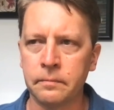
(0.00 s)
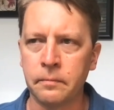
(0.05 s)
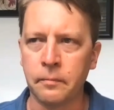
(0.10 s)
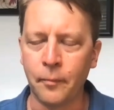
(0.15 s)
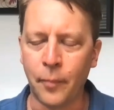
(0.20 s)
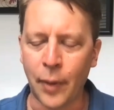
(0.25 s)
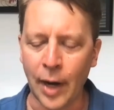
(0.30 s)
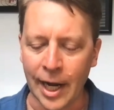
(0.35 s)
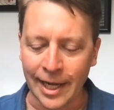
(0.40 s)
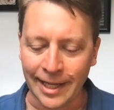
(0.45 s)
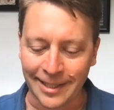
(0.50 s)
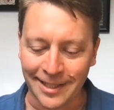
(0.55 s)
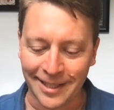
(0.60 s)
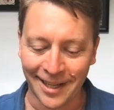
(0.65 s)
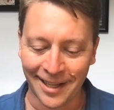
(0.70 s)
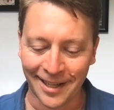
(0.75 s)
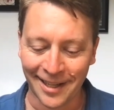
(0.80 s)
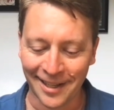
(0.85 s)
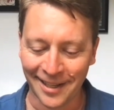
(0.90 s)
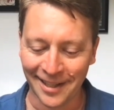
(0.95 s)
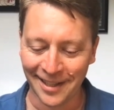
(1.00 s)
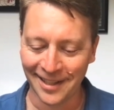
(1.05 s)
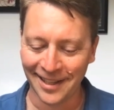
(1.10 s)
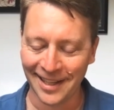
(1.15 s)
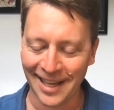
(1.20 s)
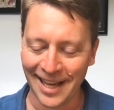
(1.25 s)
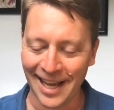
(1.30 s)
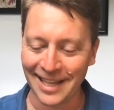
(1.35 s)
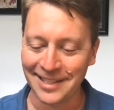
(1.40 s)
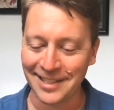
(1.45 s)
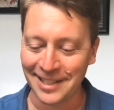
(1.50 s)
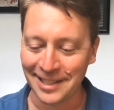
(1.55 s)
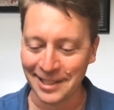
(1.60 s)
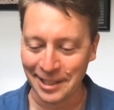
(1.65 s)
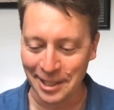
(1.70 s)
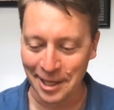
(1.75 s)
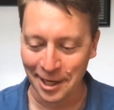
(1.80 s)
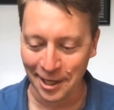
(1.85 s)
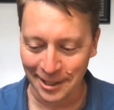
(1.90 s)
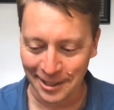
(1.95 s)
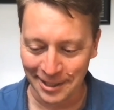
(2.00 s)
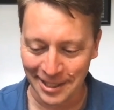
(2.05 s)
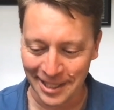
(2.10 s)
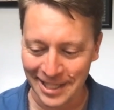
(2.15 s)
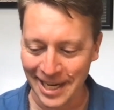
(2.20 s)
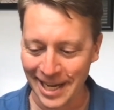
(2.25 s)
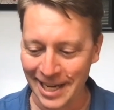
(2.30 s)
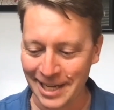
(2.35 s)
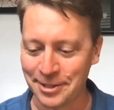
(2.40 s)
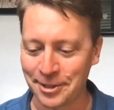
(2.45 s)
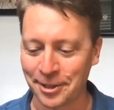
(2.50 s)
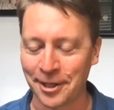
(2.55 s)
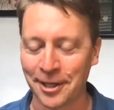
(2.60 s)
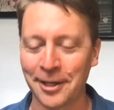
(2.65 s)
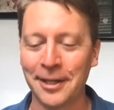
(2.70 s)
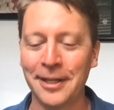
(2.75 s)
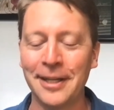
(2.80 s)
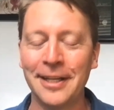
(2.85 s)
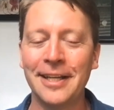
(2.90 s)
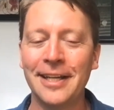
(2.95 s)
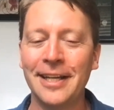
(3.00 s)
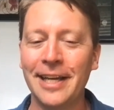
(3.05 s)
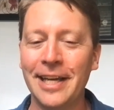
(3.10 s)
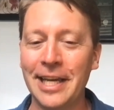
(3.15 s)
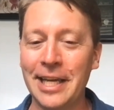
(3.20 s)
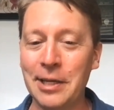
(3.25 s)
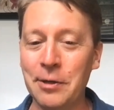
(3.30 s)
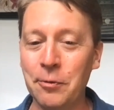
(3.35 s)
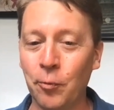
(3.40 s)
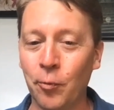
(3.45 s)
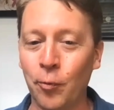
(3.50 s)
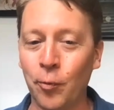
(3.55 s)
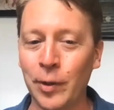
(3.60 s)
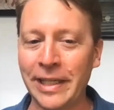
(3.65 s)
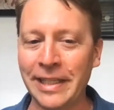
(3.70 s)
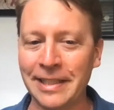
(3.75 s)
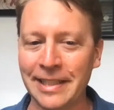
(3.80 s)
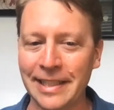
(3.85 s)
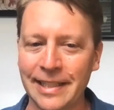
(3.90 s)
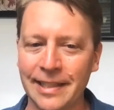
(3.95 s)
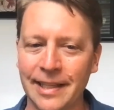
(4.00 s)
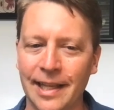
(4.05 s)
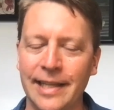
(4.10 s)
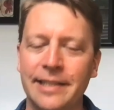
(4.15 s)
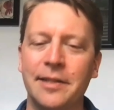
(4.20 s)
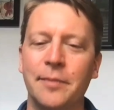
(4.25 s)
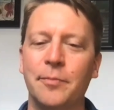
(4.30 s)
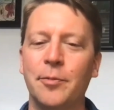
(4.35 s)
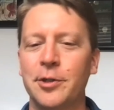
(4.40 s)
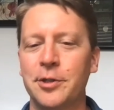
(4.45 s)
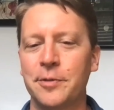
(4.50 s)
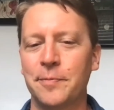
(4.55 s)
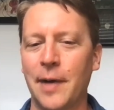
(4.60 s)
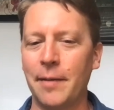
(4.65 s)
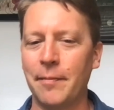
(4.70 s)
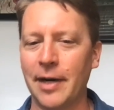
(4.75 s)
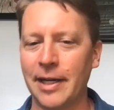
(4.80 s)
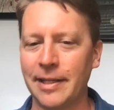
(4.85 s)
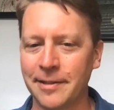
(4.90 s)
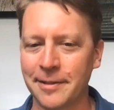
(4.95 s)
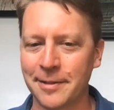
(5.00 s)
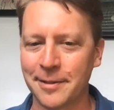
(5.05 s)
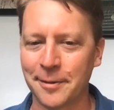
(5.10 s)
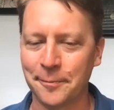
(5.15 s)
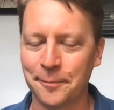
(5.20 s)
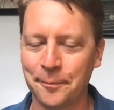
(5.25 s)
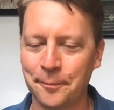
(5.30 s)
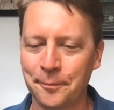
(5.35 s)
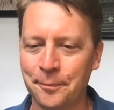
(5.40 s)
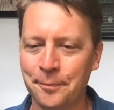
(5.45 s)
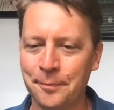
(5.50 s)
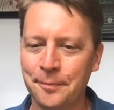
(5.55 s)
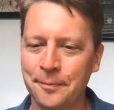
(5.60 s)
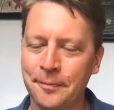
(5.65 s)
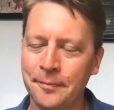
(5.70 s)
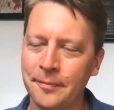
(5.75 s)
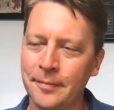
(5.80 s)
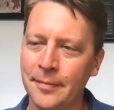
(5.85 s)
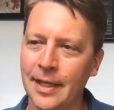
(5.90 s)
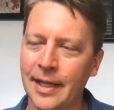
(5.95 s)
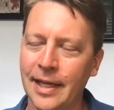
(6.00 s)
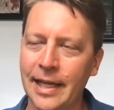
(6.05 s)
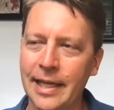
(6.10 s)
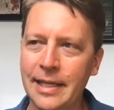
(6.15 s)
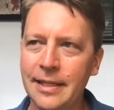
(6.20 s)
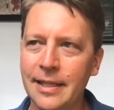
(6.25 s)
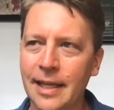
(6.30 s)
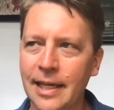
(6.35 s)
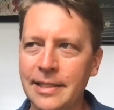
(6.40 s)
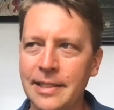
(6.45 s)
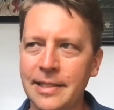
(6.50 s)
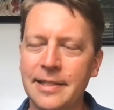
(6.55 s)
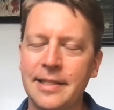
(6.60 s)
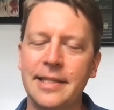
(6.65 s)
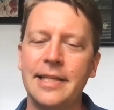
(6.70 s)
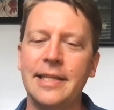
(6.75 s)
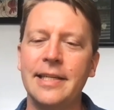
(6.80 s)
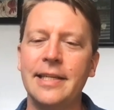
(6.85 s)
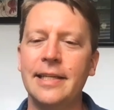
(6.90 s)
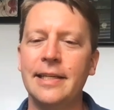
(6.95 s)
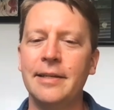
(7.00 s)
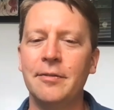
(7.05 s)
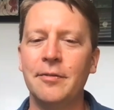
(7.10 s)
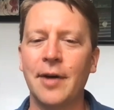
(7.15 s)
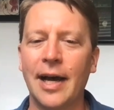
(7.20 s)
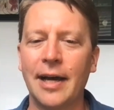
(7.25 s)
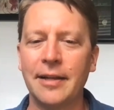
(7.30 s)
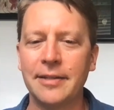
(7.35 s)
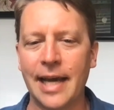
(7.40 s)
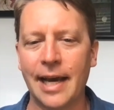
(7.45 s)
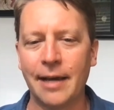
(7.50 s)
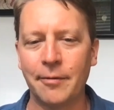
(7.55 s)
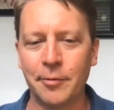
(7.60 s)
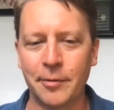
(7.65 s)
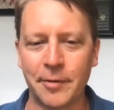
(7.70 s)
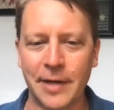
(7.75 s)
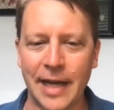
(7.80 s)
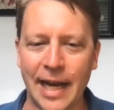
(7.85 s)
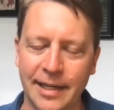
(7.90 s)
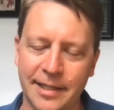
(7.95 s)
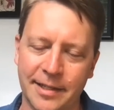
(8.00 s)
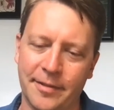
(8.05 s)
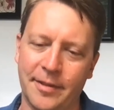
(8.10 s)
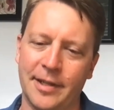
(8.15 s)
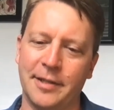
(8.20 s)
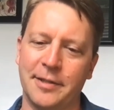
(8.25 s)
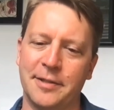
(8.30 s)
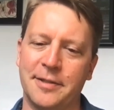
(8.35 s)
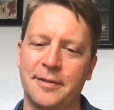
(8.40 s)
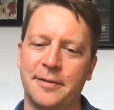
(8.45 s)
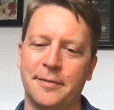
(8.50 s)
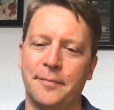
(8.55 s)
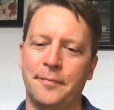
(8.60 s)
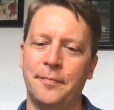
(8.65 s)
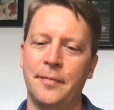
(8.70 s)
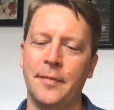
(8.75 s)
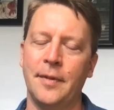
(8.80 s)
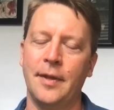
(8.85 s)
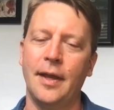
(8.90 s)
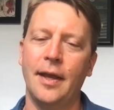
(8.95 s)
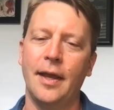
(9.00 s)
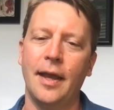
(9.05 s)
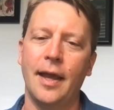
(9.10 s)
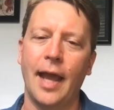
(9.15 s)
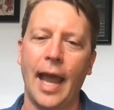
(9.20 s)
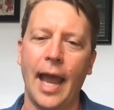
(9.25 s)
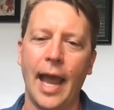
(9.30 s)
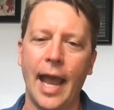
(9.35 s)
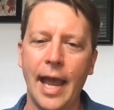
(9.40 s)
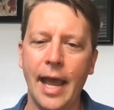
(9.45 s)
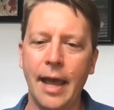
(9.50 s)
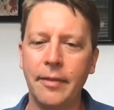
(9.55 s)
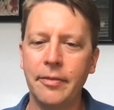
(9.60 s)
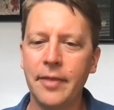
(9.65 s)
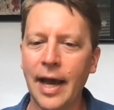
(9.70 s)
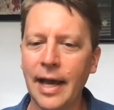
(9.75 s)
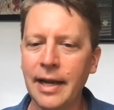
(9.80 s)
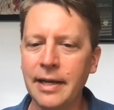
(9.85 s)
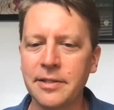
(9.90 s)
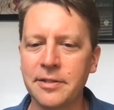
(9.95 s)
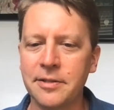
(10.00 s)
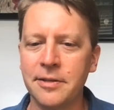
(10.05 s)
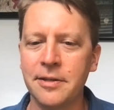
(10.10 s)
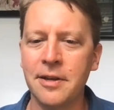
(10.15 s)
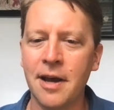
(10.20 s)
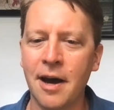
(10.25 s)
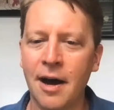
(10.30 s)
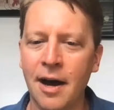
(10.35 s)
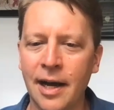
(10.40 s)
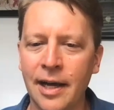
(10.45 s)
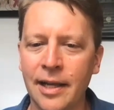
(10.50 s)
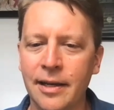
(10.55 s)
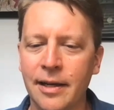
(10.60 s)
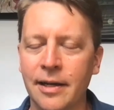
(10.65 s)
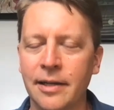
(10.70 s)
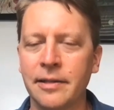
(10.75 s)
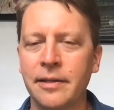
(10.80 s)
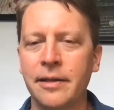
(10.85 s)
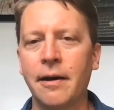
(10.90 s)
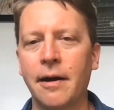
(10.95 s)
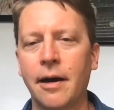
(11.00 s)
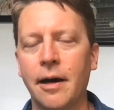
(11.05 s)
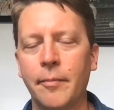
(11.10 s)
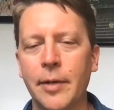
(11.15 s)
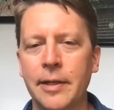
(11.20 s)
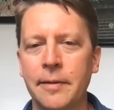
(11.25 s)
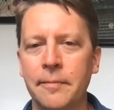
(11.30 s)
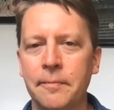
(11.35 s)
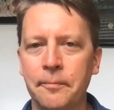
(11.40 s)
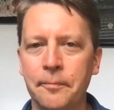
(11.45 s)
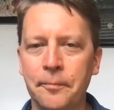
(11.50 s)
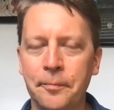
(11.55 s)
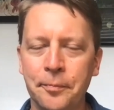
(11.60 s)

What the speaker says: But as a young teenager, he really liked to push my buttons. He liked to see how Dad would react to things. And that is not uncommon.